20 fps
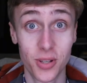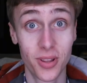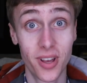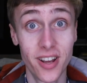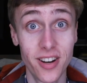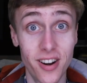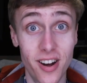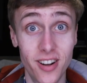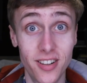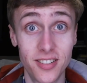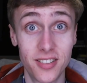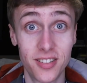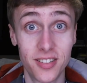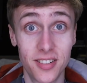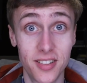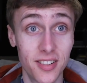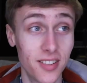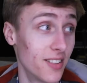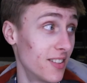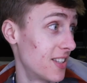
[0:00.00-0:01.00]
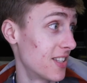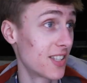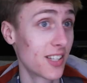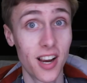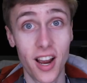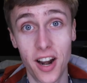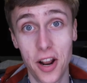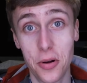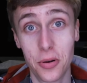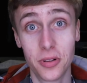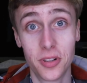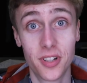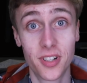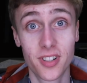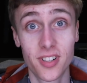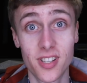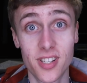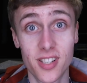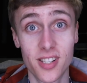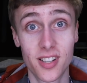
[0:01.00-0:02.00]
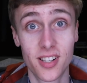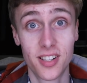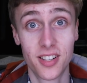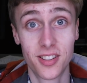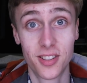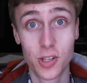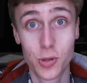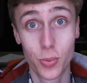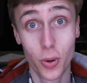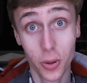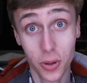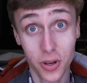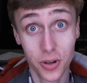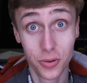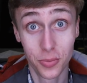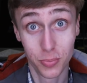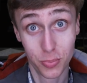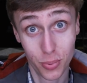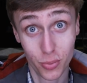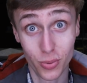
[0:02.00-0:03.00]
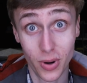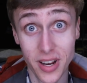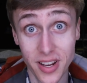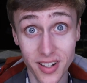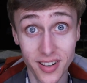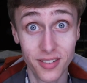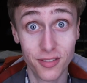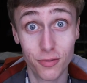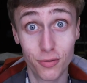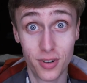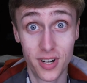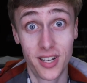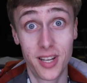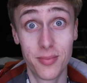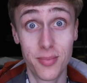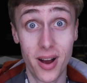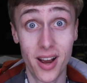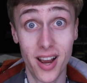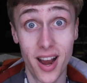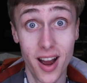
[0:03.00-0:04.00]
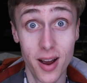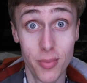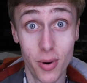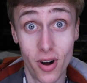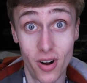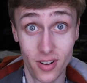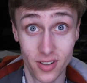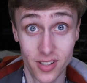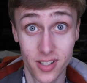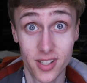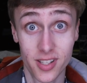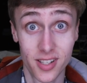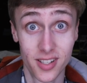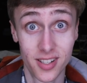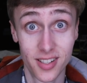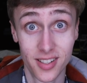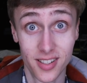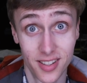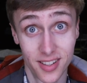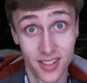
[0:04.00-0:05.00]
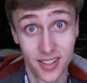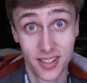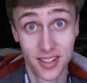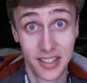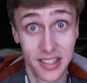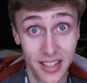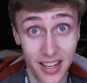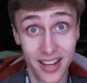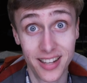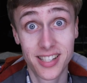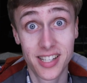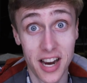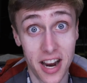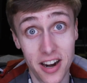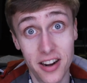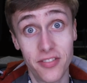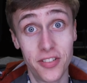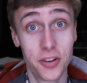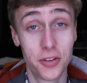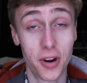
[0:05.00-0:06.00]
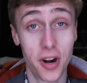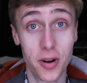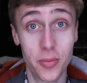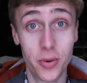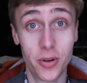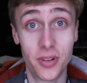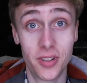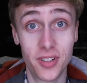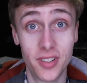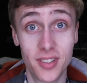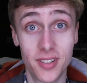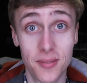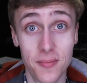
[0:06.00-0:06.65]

Light on. This is kind of how it looks. There's probably a bright ring in my eyeballs. It's kind of incredible.